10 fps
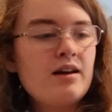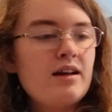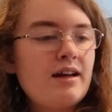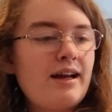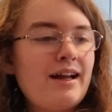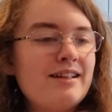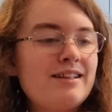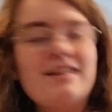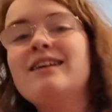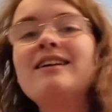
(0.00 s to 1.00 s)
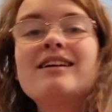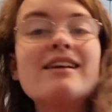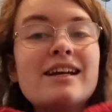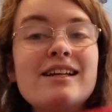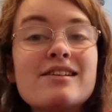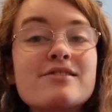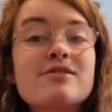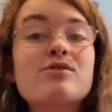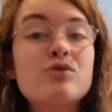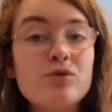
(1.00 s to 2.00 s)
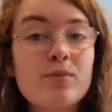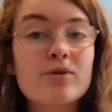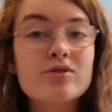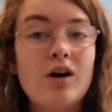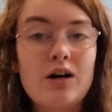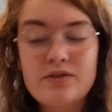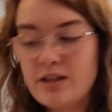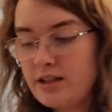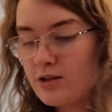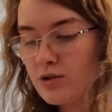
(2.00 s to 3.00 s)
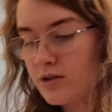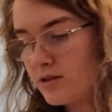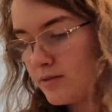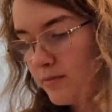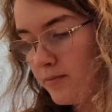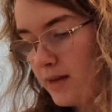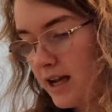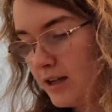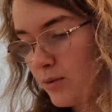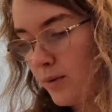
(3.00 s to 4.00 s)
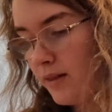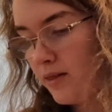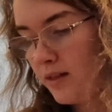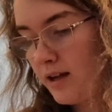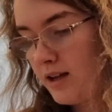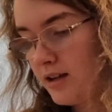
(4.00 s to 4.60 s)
And it is super soft. It is made with the